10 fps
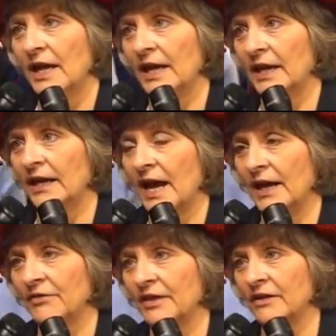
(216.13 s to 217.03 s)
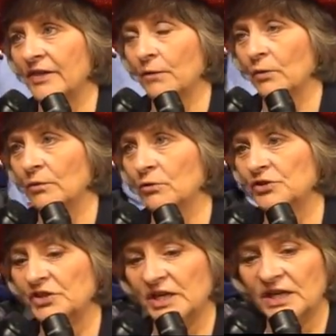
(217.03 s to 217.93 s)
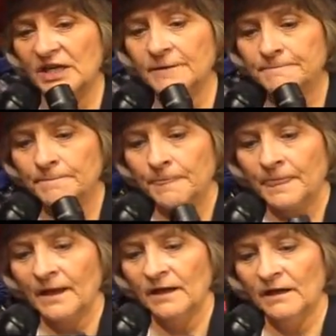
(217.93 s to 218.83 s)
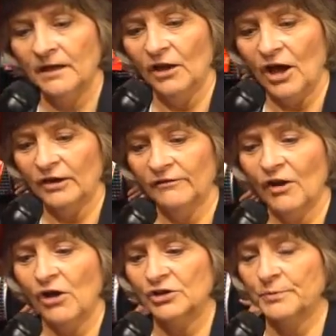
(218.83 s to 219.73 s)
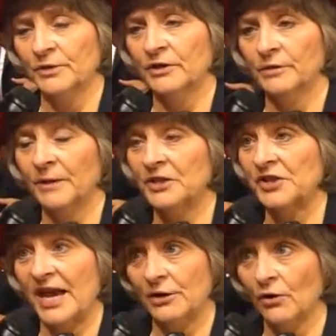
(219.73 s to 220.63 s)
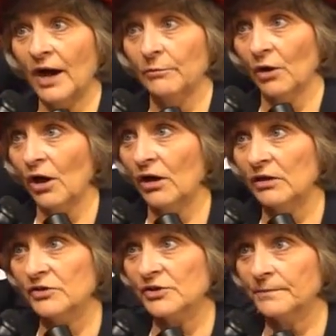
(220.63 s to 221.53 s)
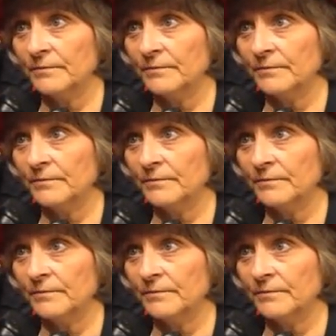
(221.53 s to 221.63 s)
and I think that we will see a lot of laws put into place, hate crime laws,